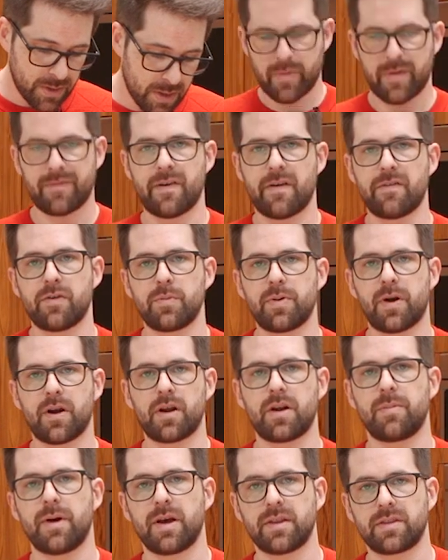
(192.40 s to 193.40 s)
My favorite
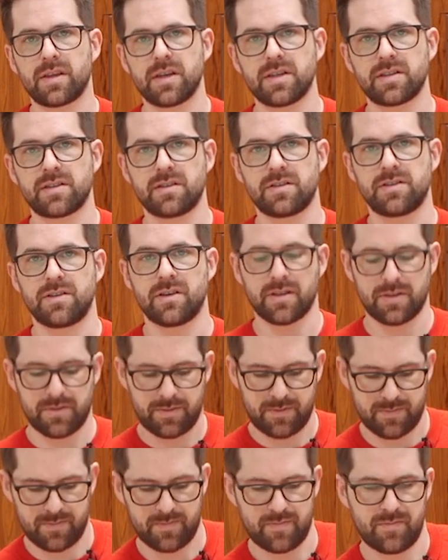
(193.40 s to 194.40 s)
part about this is you could
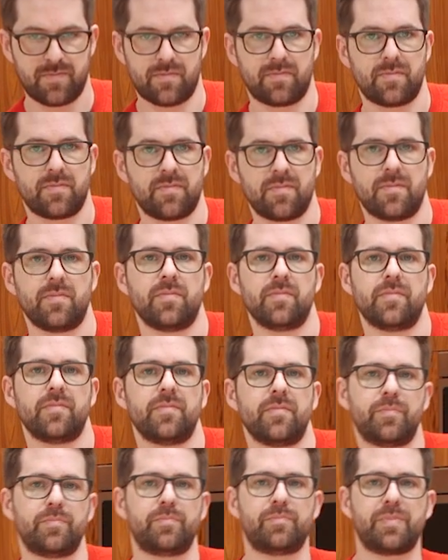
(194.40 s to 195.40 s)

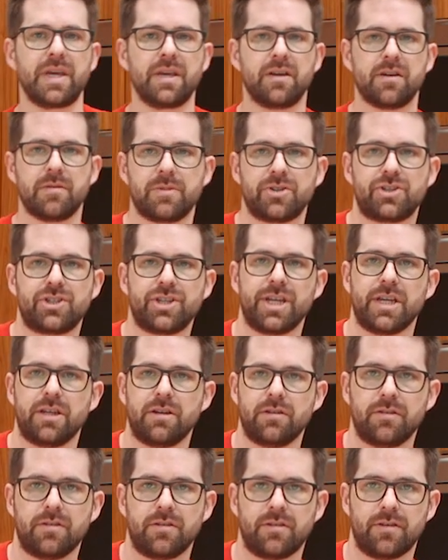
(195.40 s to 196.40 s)
beat your machine,
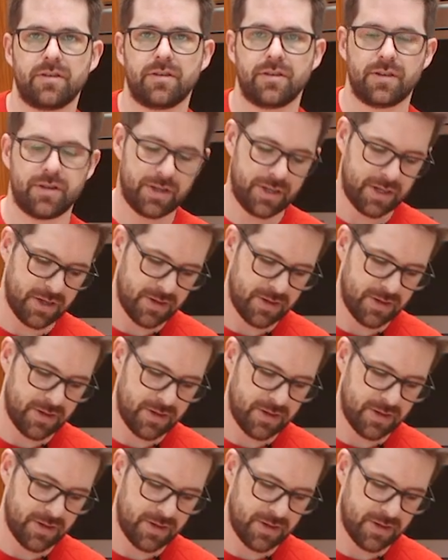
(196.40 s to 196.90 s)
you